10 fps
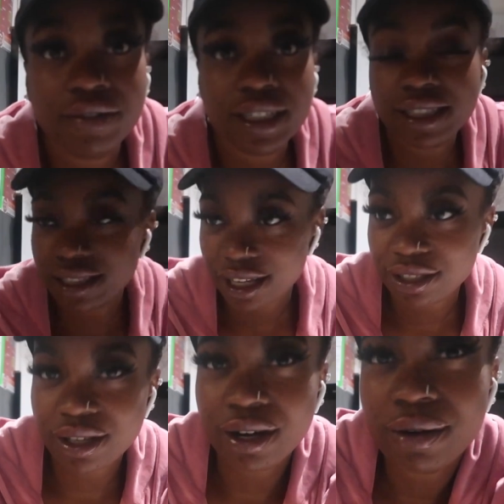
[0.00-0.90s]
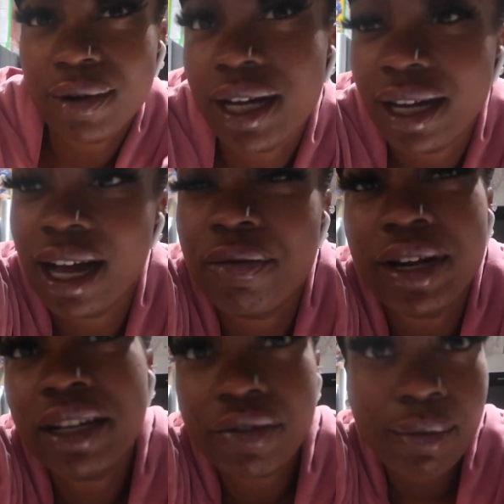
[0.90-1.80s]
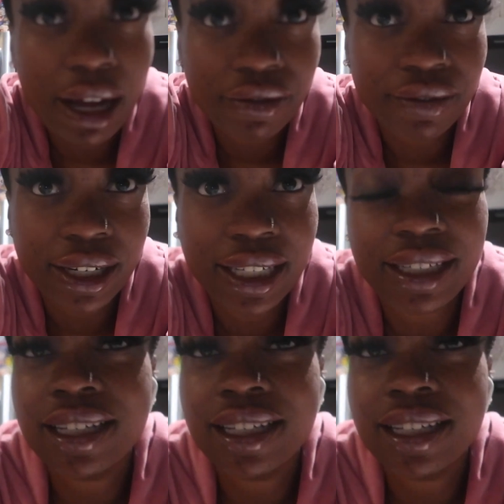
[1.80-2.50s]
friends so i'm waiting for my friend